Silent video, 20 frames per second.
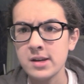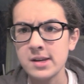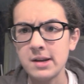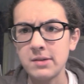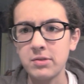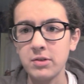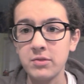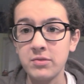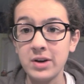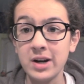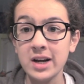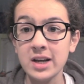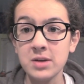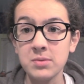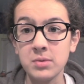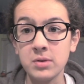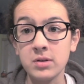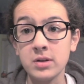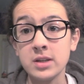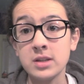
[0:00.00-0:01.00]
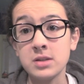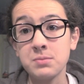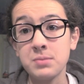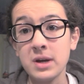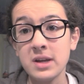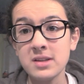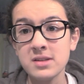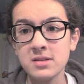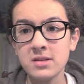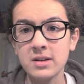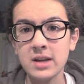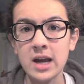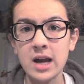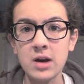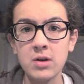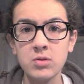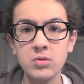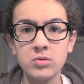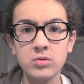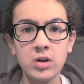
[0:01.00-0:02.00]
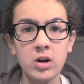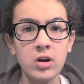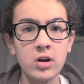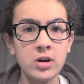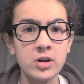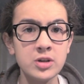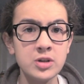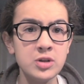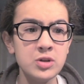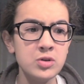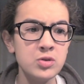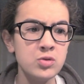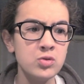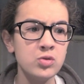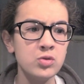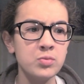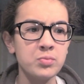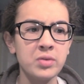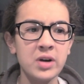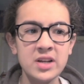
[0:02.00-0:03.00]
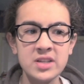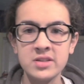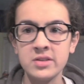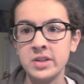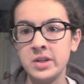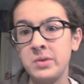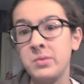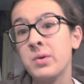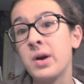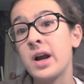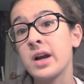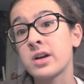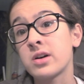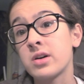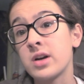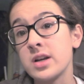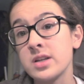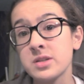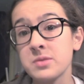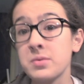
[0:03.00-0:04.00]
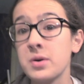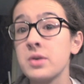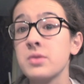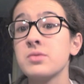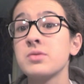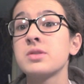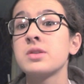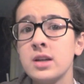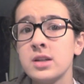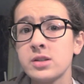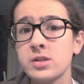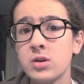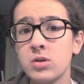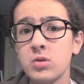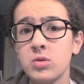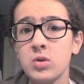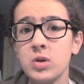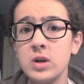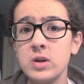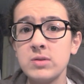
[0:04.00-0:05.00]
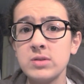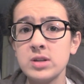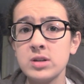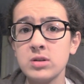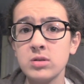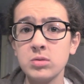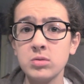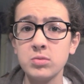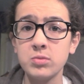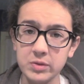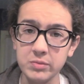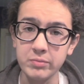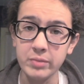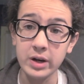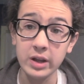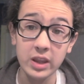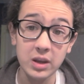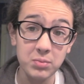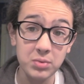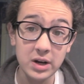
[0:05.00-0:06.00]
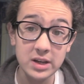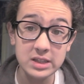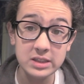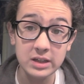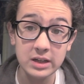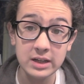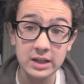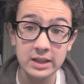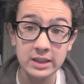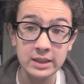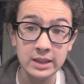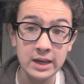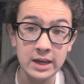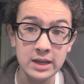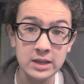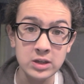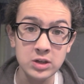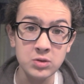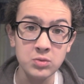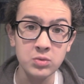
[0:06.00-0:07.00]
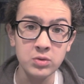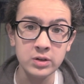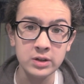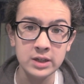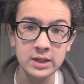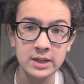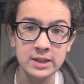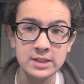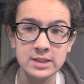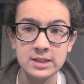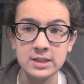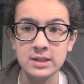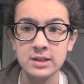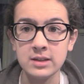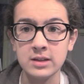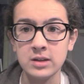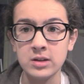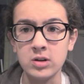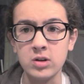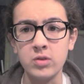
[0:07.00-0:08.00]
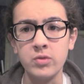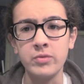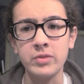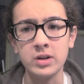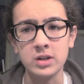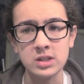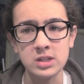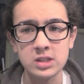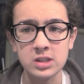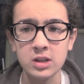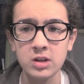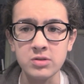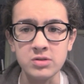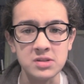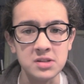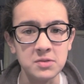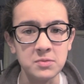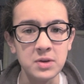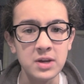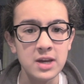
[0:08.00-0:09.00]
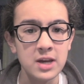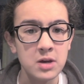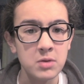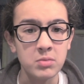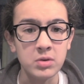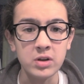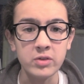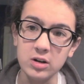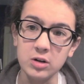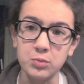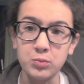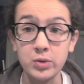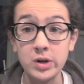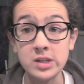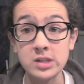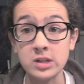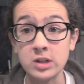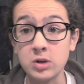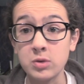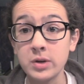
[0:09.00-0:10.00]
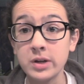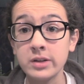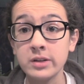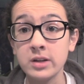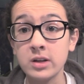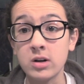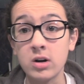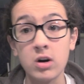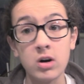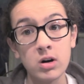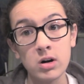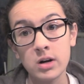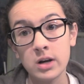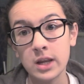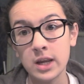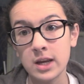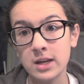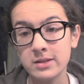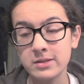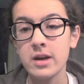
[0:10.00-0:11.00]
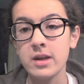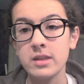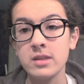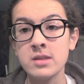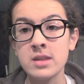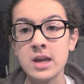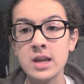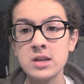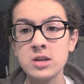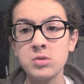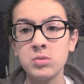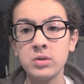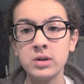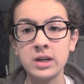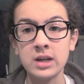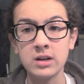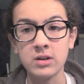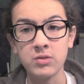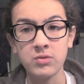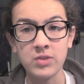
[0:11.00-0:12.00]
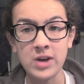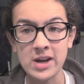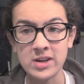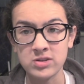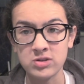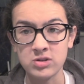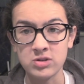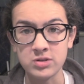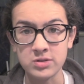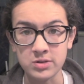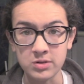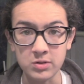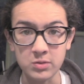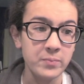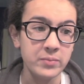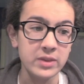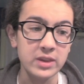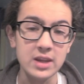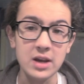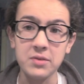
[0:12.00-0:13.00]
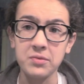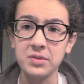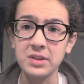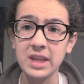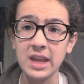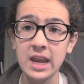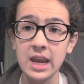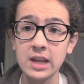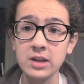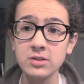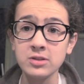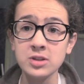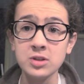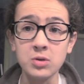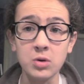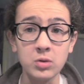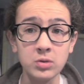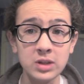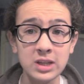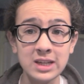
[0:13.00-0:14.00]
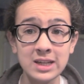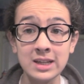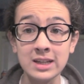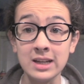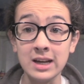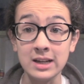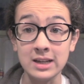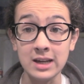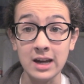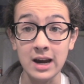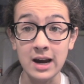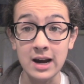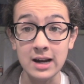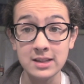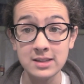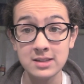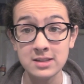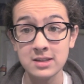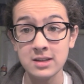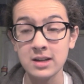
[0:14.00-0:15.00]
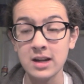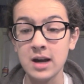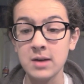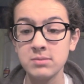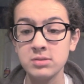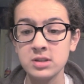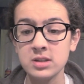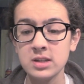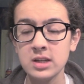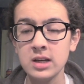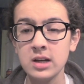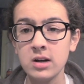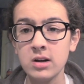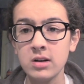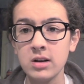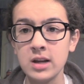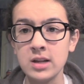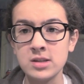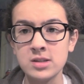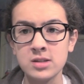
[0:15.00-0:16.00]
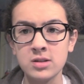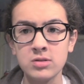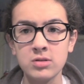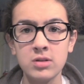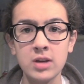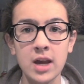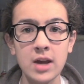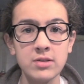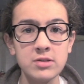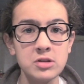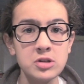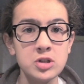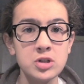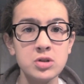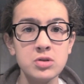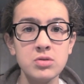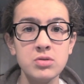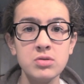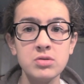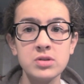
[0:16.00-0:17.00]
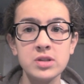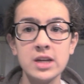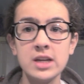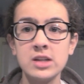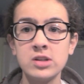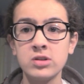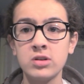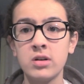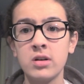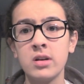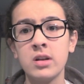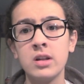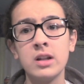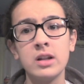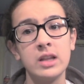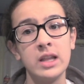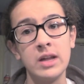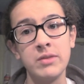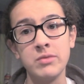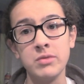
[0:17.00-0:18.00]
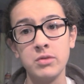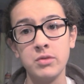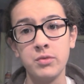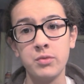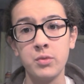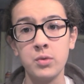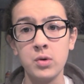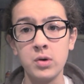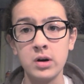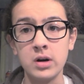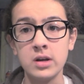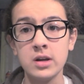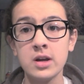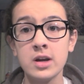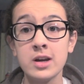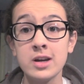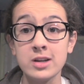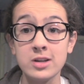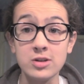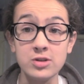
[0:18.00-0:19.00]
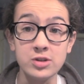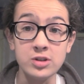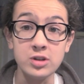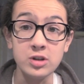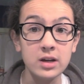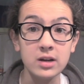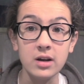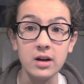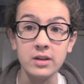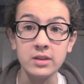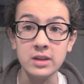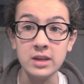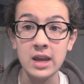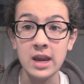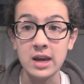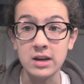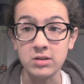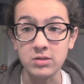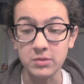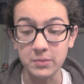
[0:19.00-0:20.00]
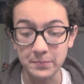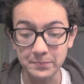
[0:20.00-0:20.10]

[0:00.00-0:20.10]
Now, for variable, it depends on how hard you press on the rocker, I suppose. So if you barely press on it, then you will get, very slow zoom. But if you press on it quickly or hard, I guess, then you will get a faster zoom. Now, for the handle, you only get a constant option here, and so you have to choose a certain level for your zoom on the handle.